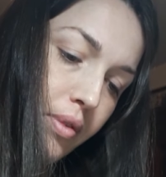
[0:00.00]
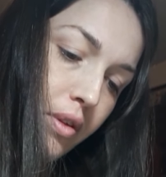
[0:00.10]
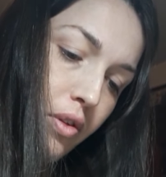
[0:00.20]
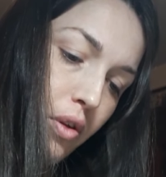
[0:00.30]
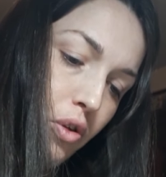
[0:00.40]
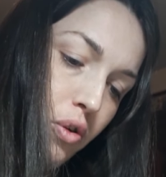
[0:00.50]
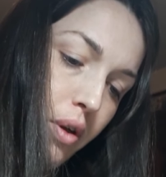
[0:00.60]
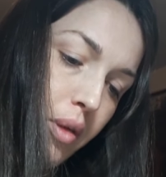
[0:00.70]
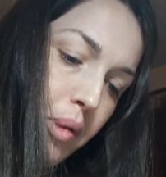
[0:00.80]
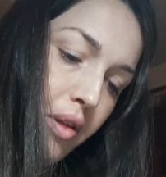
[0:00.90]
So I'll show you
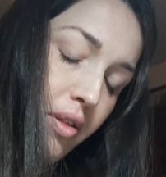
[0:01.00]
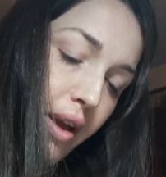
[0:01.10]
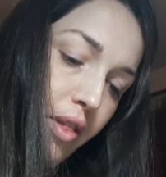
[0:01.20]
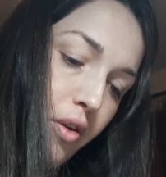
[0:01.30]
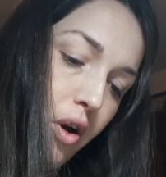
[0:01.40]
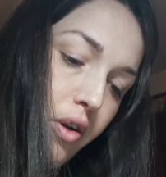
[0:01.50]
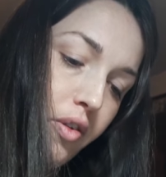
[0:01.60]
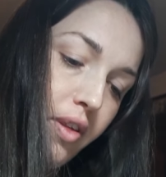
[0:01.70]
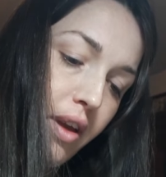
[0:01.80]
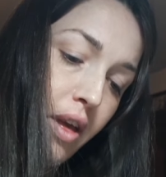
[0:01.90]
them in a second. They're hard to
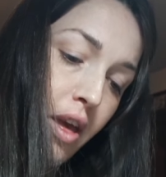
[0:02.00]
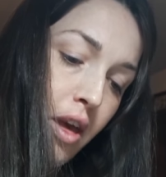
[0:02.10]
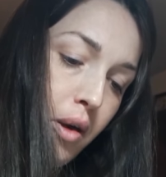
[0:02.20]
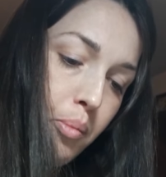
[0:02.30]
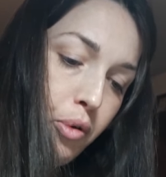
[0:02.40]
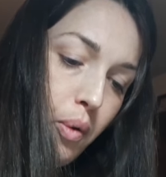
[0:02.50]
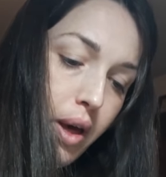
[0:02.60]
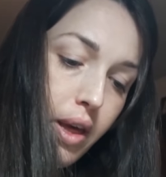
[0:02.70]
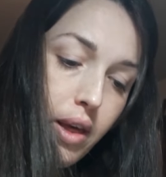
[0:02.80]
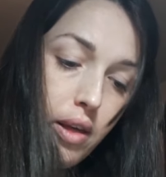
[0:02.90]
see. Pua
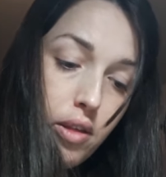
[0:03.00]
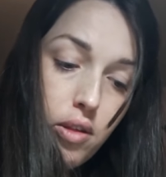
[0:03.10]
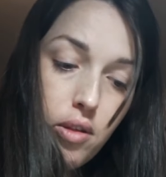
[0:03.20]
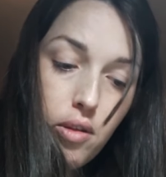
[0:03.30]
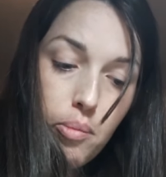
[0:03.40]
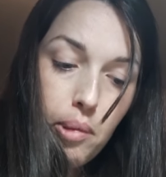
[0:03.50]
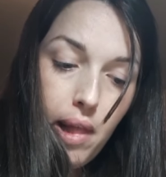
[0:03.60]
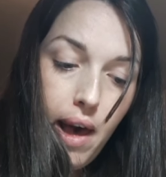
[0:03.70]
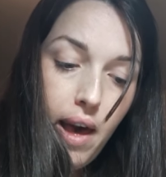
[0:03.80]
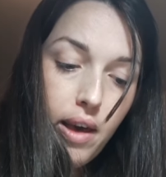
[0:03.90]
is
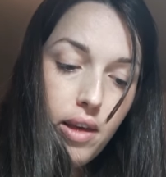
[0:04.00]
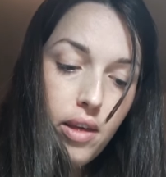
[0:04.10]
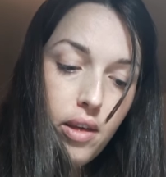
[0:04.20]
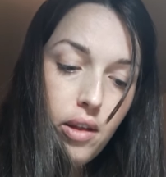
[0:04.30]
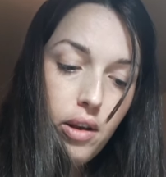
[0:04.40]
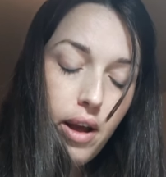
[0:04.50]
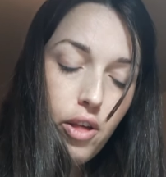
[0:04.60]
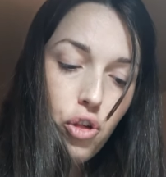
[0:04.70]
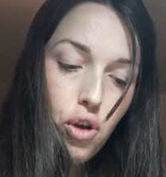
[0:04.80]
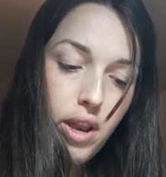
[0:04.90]
black, nice
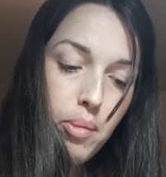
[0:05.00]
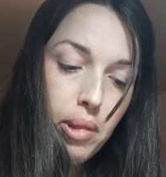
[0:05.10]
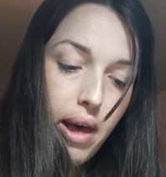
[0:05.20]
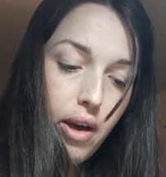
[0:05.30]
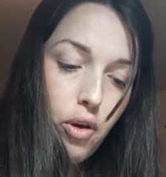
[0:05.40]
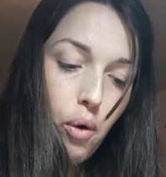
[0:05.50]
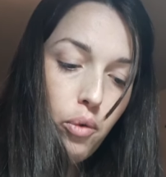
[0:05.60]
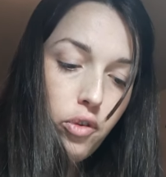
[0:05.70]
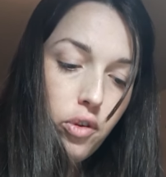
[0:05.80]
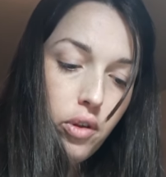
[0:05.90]
shiny black
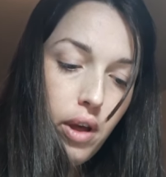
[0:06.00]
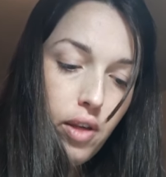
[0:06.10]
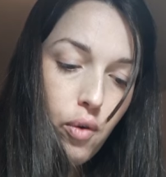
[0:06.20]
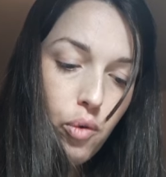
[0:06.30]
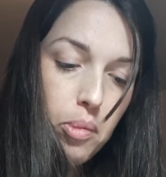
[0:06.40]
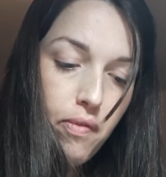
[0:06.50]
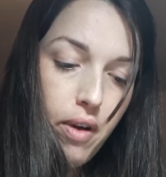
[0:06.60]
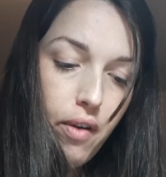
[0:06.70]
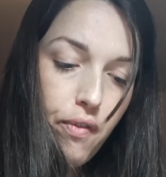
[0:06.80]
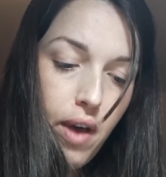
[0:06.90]
coat, has always been very
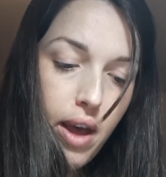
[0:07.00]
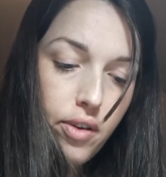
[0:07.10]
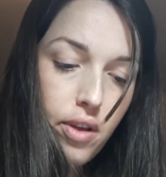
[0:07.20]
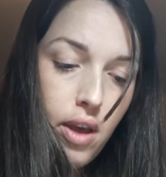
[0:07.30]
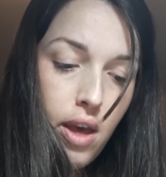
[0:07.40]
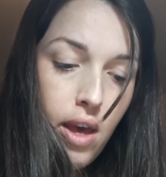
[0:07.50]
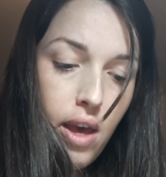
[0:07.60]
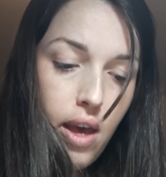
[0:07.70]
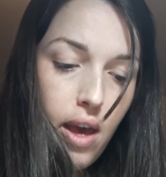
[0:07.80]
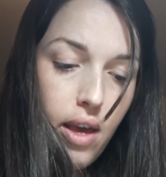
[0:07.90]
fat.
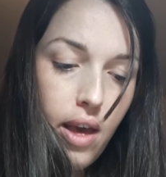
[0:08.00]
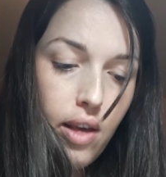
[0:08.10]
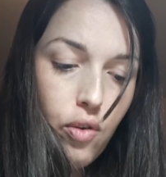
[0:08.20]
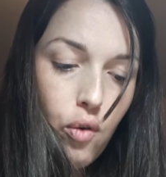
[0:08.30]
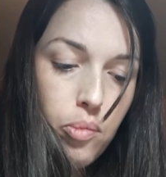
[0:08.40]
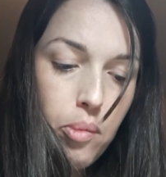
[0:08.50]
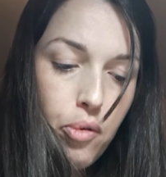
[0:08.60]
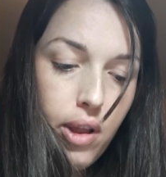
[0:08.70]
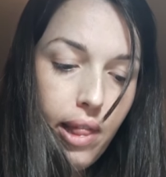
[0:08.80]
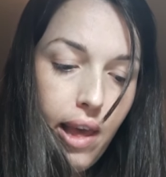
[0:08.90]
Hey Hey's always been
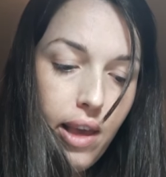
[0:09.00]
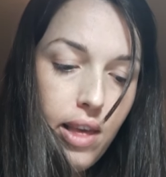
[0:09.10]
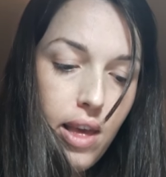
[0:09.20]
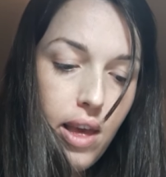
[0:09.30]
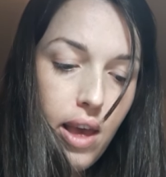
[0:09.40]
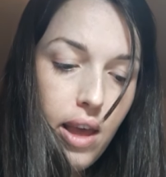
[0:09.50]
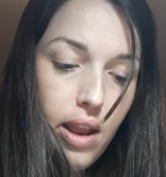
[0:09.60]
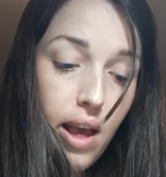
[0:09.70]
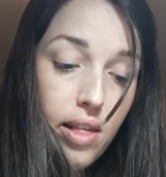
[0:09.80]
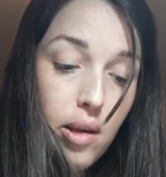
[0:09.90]
pretty lanky and
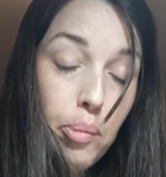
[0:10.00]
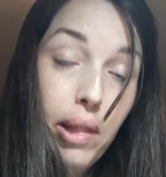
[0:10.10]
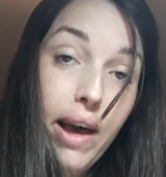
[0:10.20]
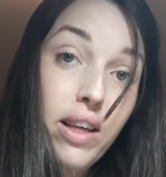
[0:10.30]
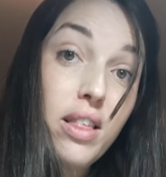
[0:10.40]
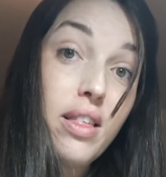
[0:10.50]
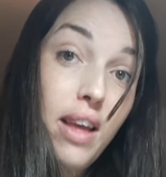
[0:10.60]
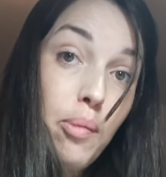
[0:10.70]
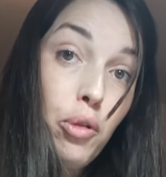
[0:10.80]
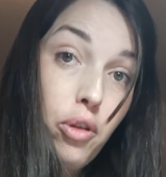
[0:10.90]
has a black
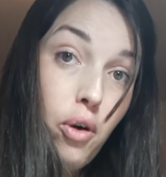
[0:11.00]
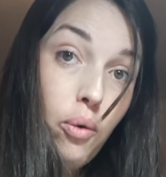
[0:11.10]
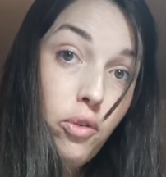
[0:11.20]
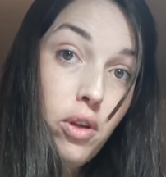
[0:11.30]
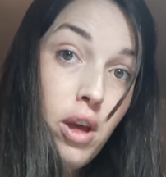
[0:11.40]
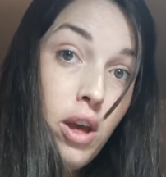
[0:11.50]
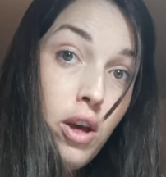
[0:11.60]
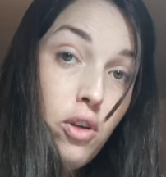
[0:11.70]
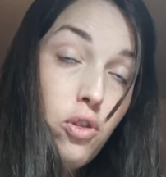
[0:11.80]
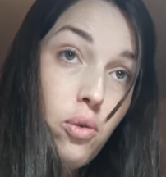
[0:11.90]
sable coat.
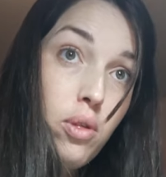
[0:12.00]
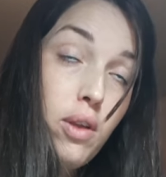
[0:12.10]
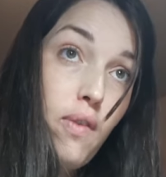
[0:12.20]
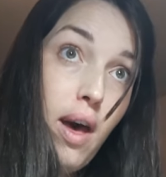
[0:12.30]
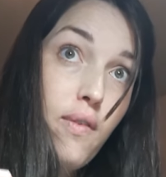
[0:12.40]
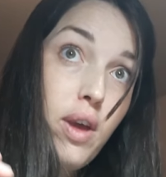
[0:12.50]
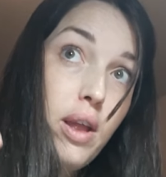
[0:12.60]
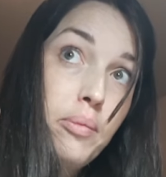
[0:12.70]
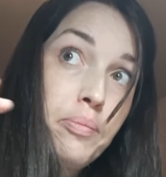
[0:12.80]
So instead of having